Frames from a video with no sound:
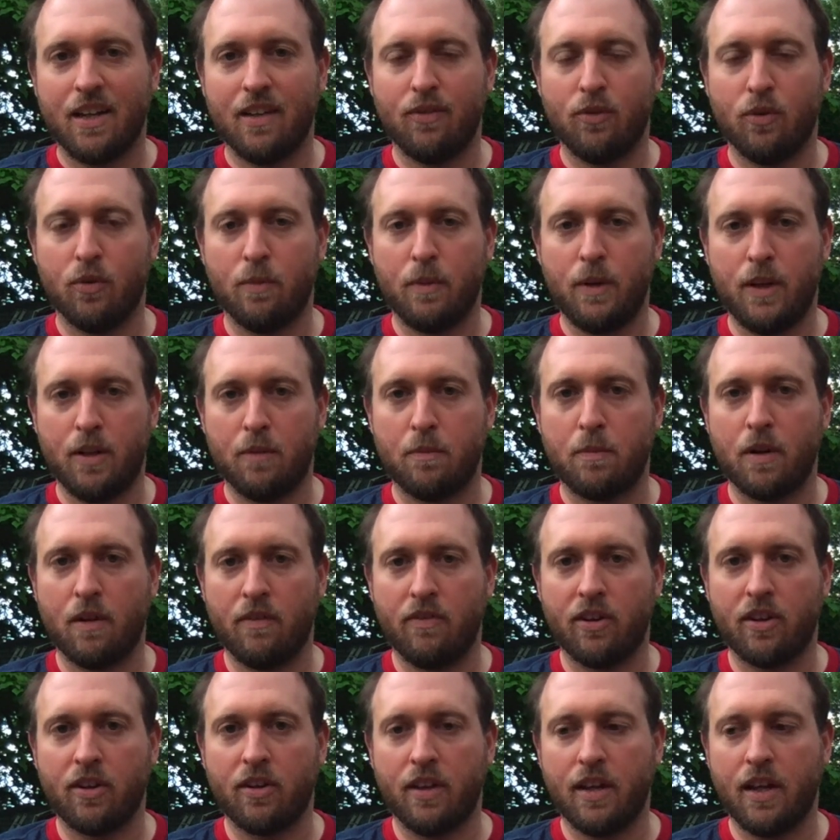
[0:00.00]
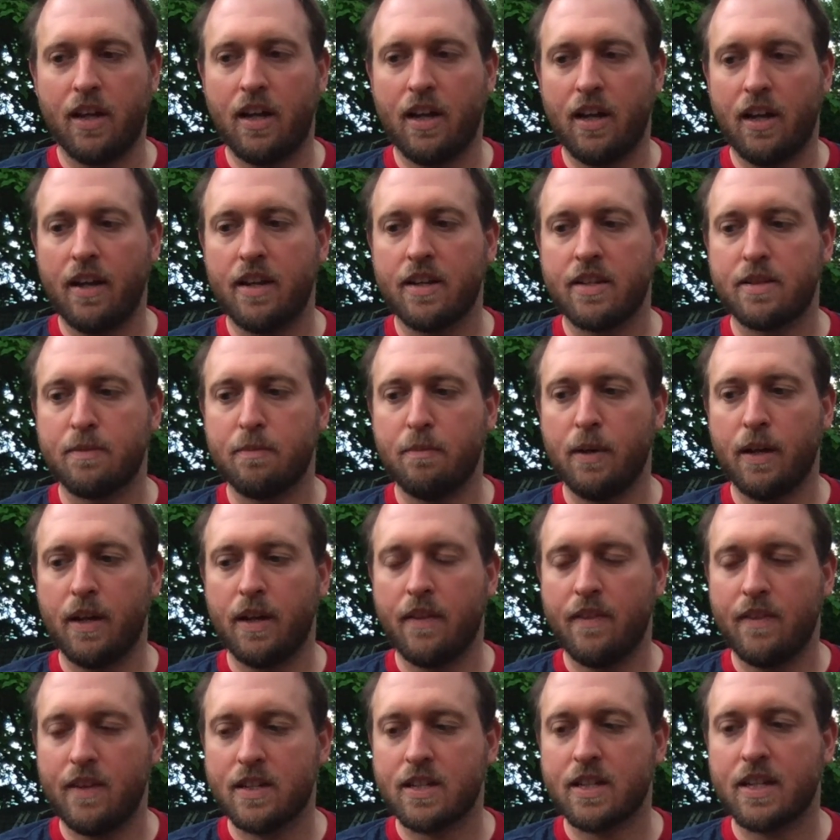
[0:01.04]
if we're being perfectly honest. But
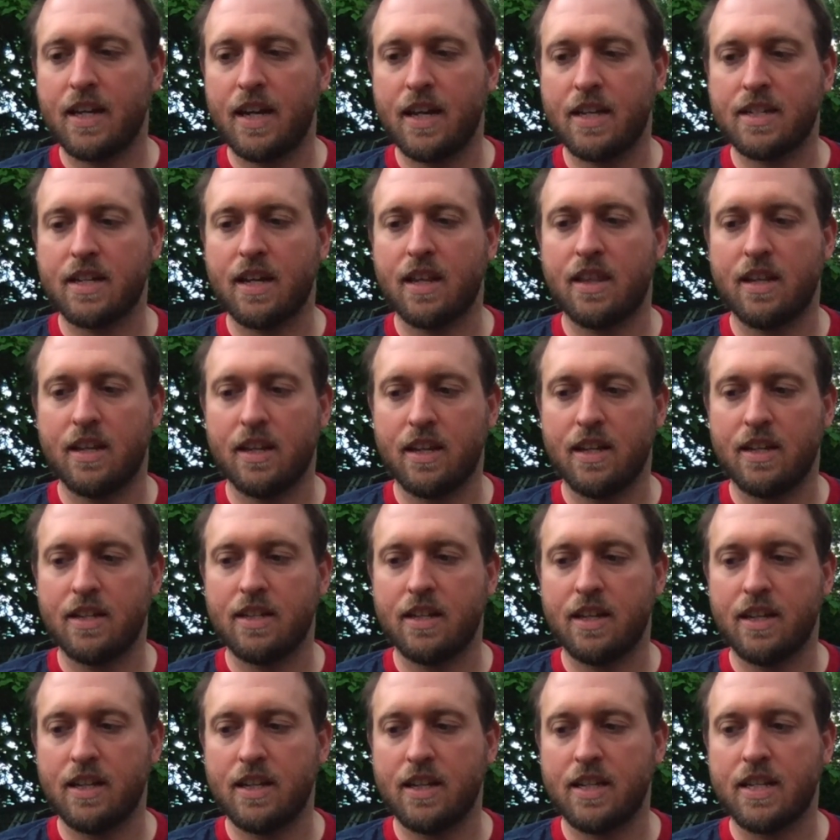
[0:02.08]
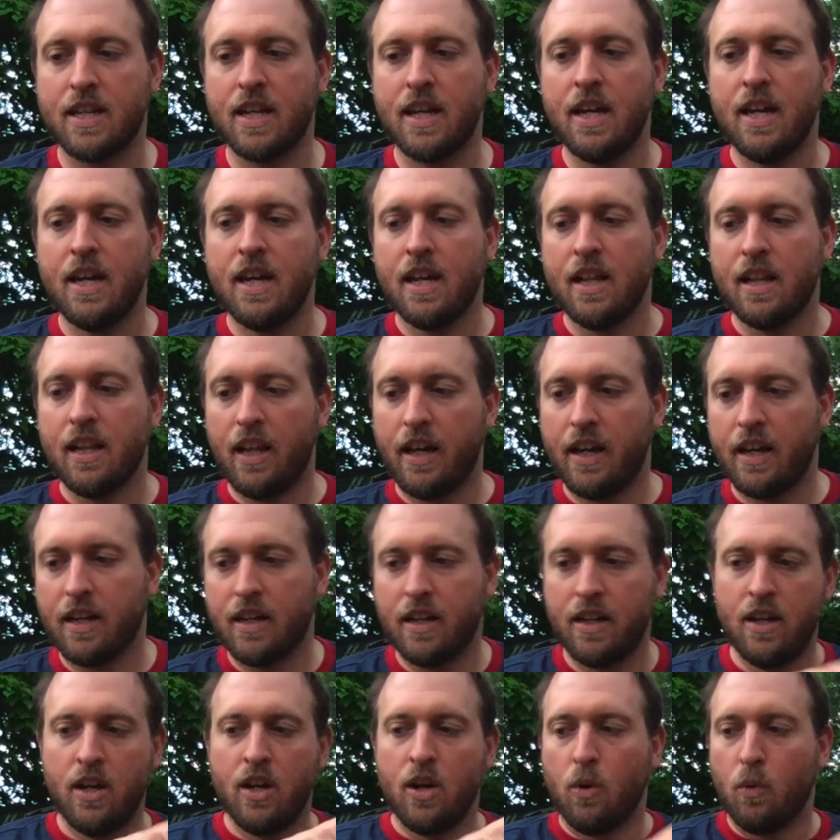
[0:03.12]
in this case, I think it does. Like
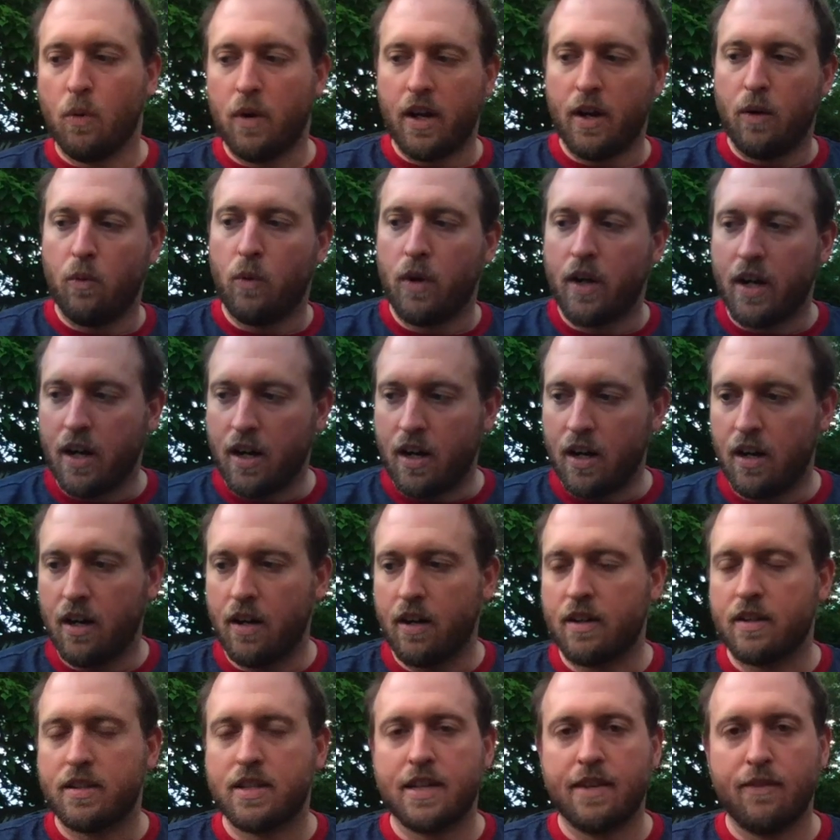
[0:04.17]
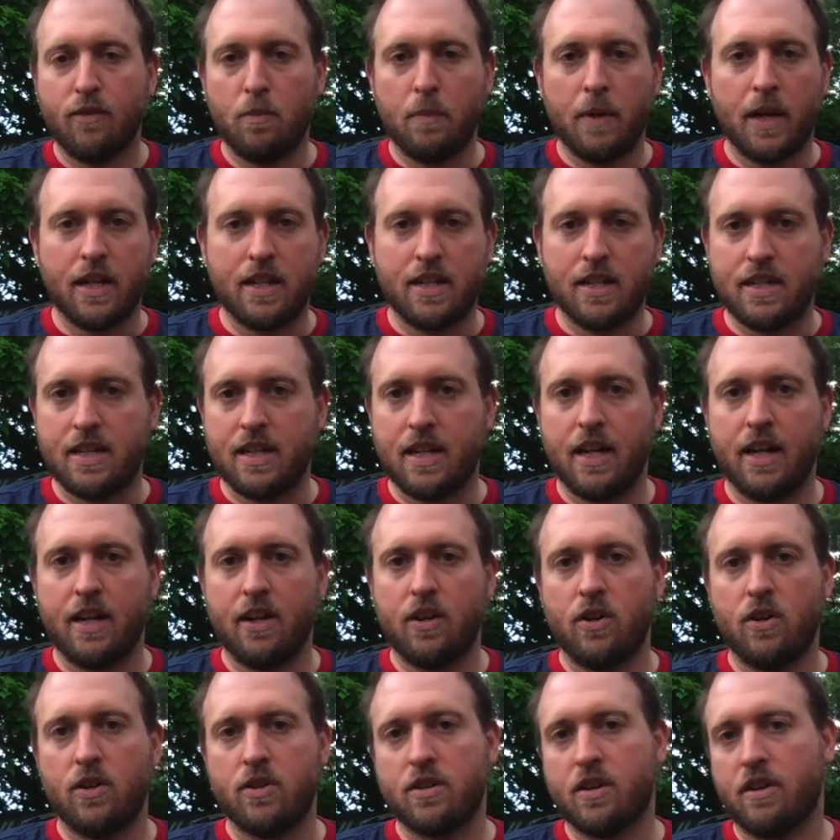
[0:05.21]
when I wear some of my
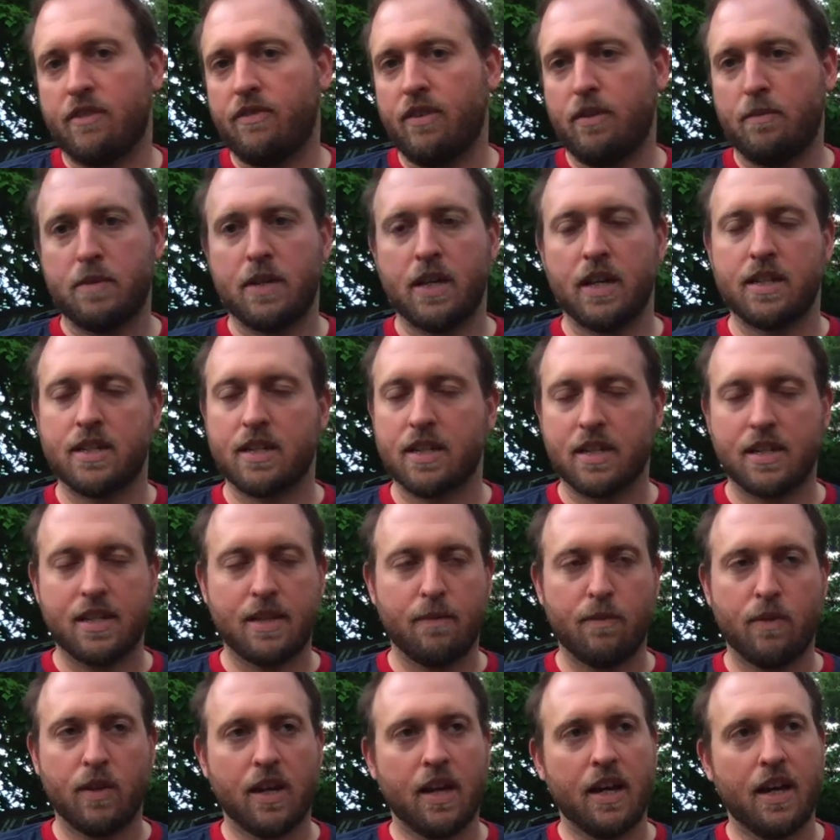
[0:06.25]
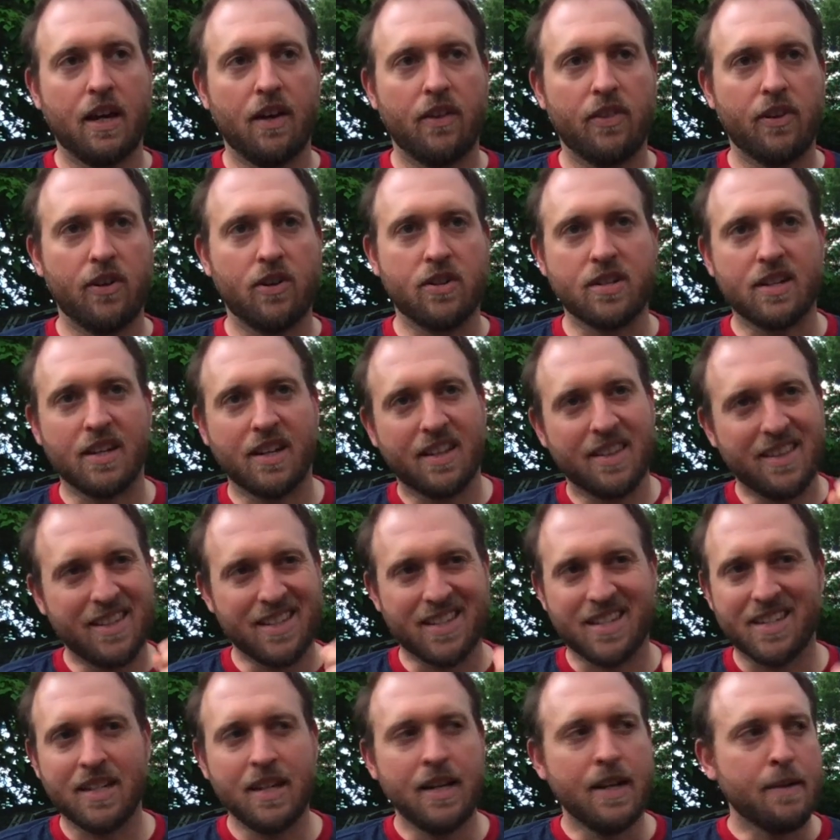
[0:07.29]
designers, or if I'm testing something out, there's like
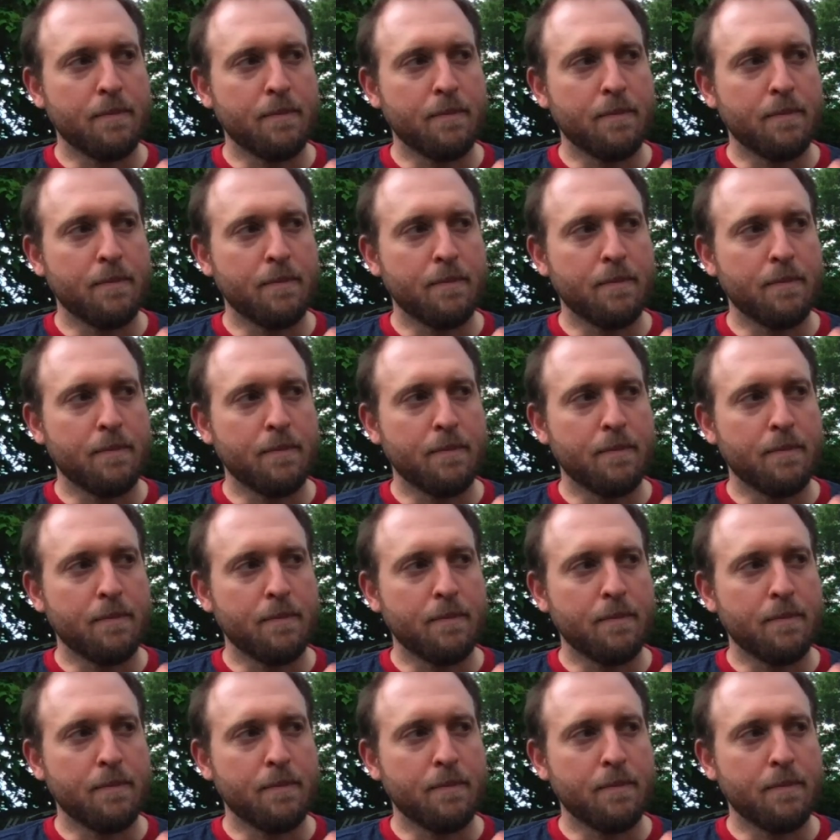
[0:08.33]
this